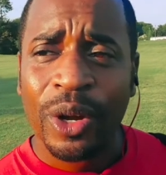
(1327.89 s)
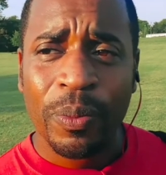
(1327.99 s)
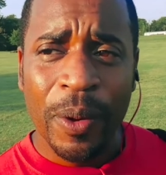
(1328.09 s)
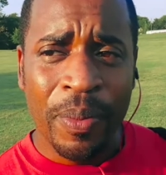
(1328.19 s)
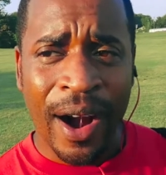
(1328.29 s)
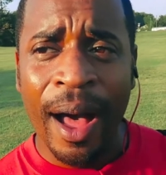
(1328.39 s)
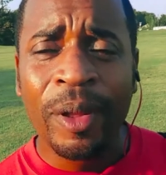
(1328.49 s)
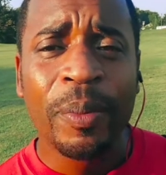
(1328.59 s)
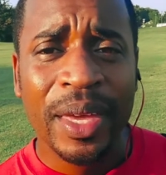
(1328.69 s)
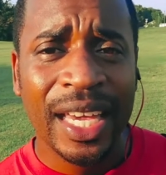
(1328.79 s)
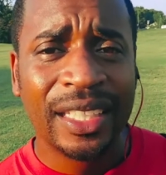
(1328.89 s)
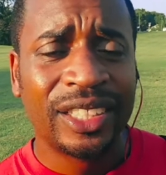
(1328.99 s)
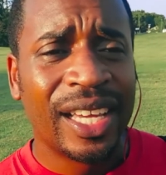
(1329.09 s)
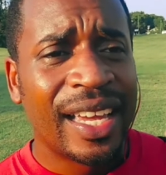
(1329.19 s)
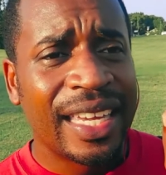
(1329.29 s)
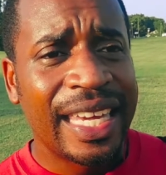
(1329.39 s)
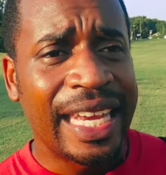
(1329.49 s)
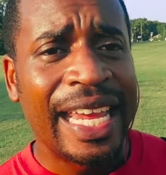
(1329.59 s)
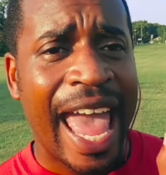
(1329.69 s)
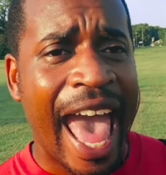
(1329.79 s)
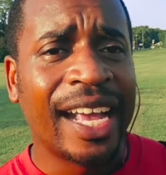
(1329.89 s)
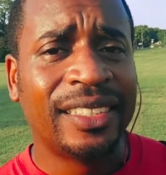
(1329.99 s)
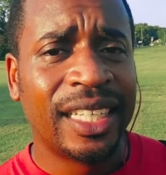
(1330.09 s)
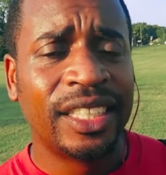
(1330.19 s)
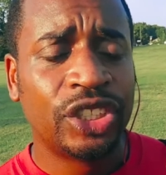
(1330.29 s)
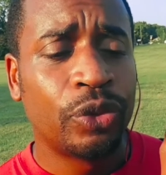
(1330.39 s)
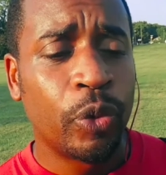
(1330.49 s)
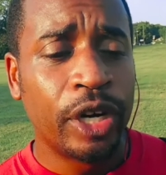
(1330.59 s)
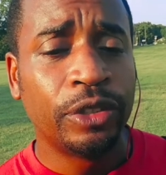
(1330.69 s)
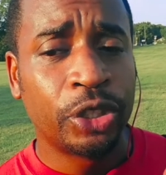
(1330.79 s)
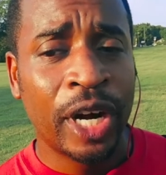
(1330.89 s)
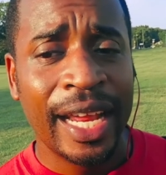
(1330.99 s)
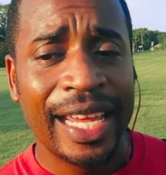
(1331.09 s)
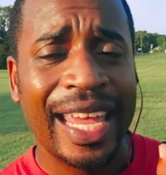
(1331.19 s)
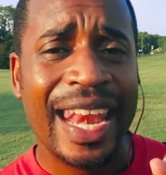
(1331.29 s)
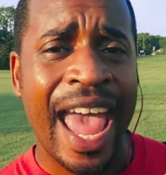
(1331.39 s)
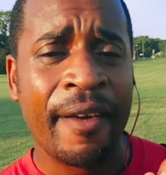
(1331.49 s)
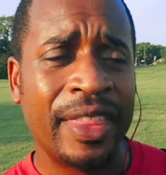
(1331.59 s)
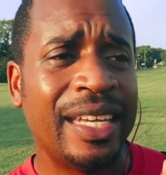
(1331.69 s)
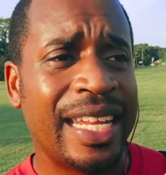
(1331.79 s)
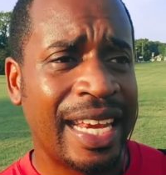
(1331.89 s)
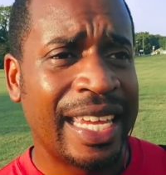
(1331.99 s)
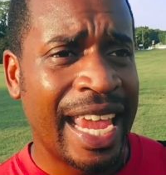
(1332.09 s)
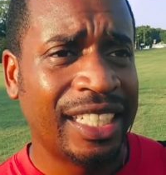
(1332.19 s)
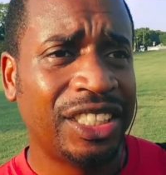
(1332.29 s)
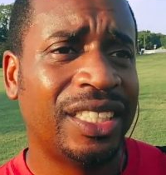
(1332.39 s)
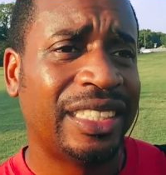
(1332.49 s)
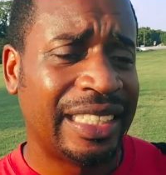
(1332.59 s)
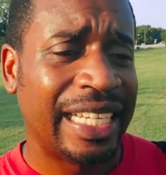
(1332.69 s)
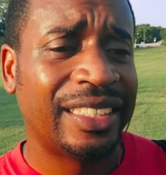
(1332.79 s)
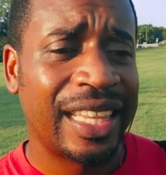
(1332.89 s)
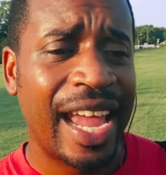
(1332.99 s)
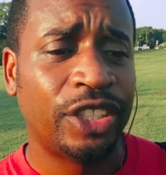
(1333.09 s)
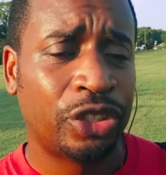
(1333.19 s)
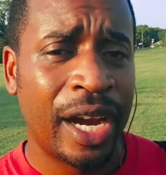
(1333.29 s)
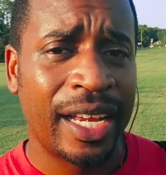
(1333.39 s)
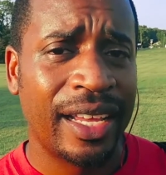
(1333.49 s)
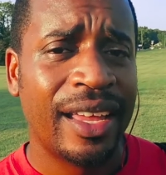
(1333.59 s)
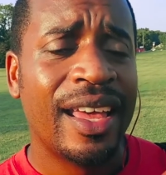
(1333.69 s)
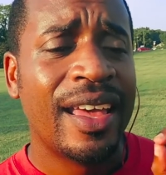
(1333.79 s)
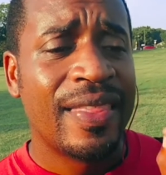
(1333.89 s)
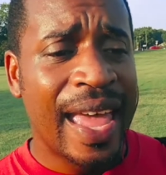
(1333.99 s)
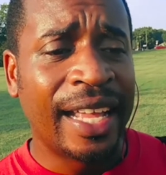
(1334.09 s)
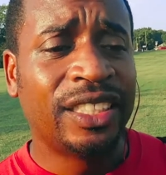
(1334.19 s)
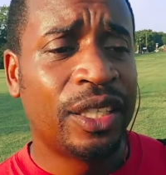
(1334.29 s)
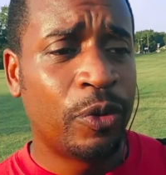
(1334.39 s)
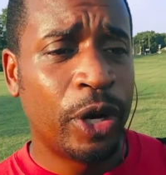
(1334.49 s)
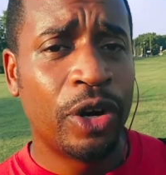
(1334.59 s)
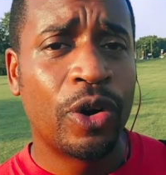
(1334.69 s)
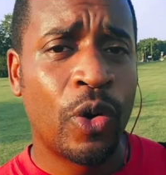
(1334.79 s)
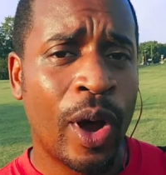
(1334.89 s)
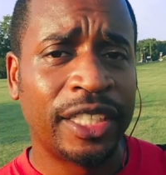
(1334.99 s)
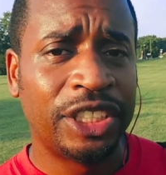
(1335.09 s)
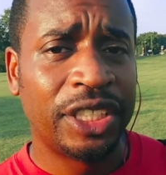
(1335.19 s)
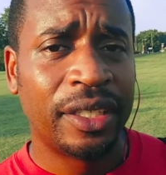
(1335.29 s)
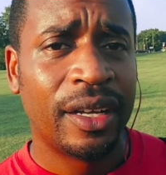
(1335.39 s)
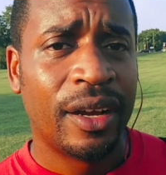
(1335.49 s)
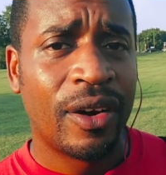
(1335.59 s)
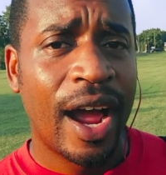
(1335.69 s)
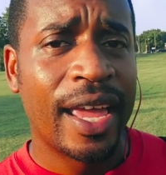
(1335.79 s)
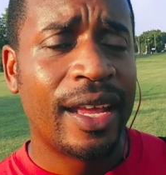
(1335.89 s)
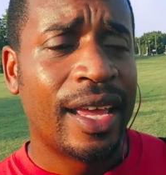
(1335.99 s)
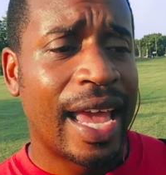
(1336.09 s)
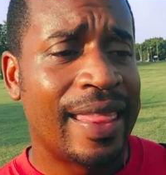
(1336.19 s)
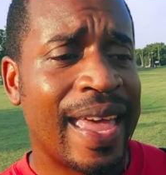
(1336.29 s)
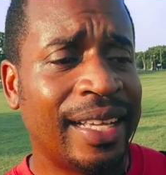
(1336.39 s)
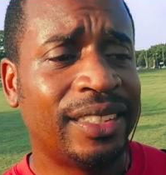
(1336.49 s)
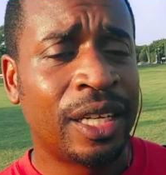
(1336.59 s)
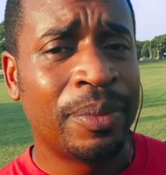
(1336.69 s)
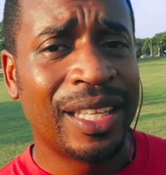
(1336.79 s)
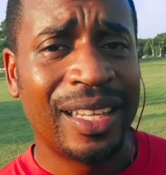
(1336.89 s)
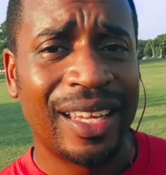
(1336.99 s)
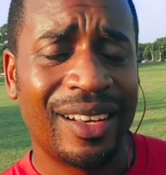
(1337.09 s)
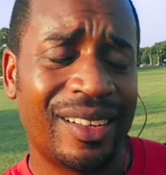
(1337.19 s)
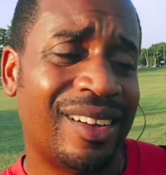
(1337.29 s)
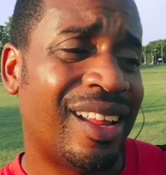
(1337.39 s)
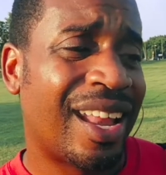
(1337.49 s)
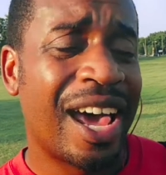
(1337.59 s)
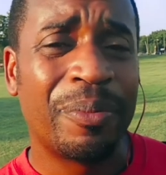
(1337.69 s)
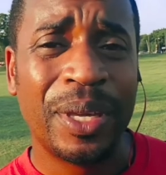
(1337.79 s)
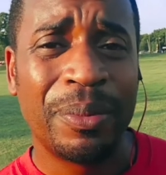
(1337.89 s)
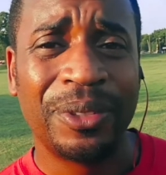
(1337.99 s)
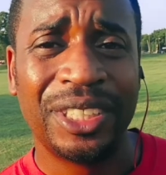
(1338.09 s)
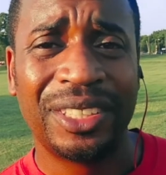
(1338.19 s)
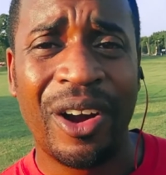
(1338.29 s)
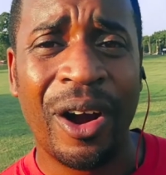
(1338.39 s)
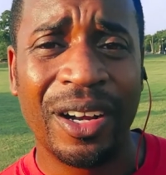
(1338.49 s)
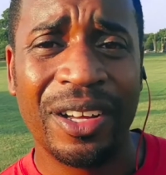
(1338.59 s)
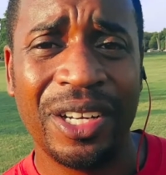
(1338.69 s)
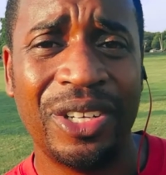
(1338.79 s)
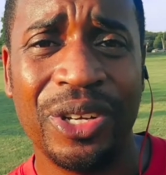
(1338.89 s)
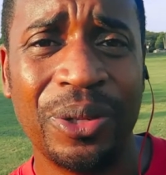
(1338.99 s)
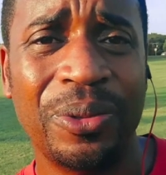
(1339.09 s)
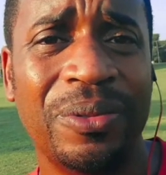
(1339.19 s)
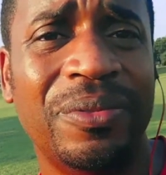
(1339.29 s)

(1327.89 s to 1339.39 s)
The problem is getting access to real training and having the dedication to stick to that training. That's the real question, right? And that's something that a lot of people just aren't going to do.